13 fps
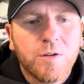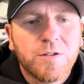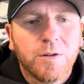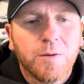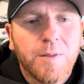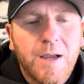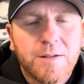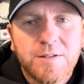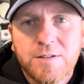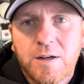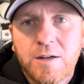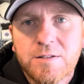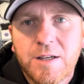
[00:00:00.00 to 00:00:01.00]
So that
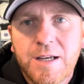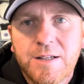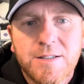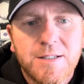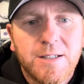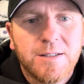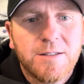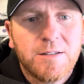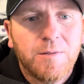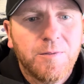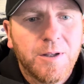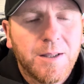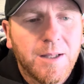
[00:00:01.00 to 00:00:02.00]
sucks. Hate seeing
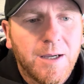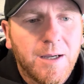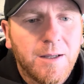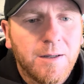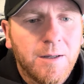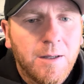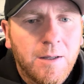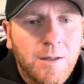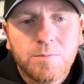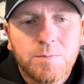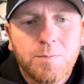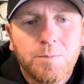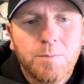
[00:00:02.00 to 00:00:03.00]
stuff like that.
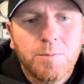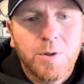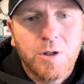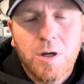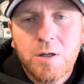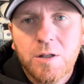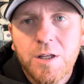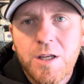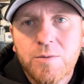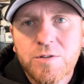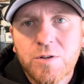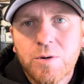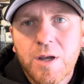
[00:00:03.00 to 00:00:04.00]
But luckily he
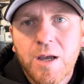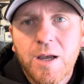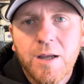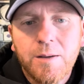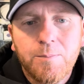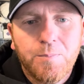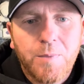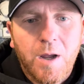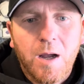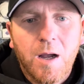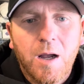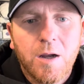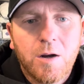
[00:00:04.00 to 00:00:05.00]
was okay.
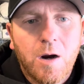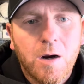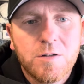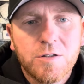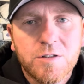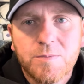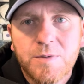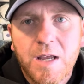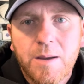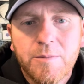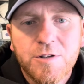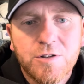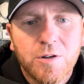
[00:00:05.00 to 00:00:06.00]
Car took some
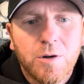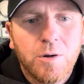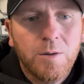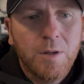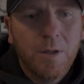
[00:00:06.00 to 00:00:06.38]
damage though.